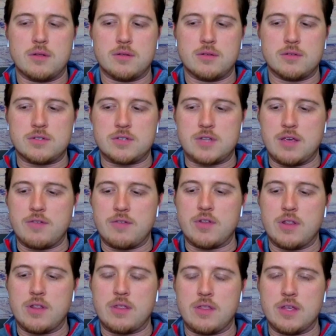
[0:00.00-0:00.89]

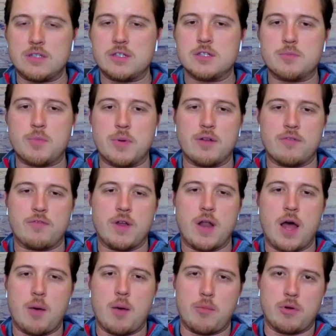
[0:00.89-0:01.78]
Stephen, this has been a
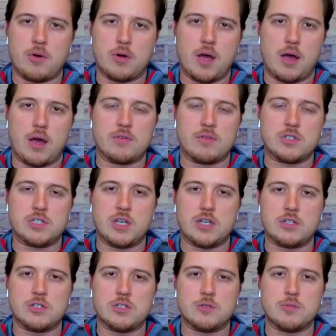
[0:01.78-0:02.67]
phenomenal
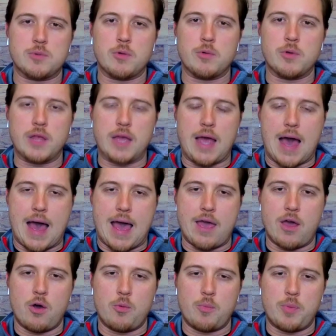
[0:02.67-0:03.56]
conversation. It's been really
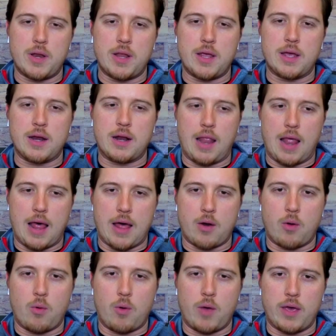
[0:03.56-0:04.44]
eye-opening in a
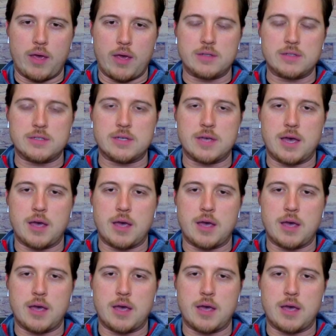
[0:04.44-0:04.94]
lot of ways.